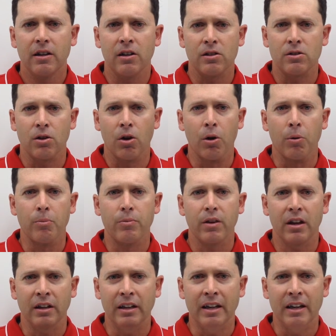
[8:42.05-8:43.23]
And so,
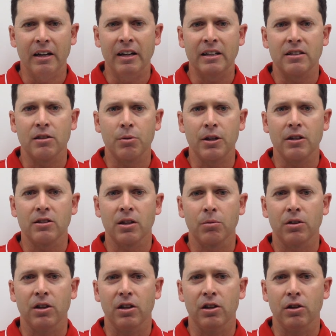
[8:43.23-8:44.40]
again, it needs to be
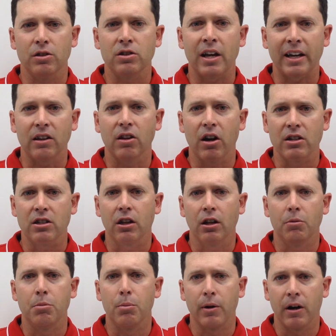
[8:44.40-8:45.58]
something that you're
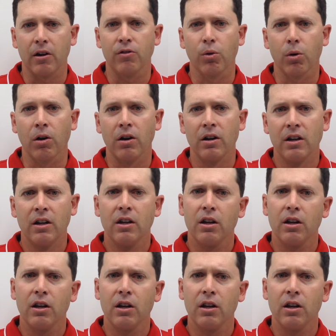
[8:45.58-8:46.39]
psychologically prepared for.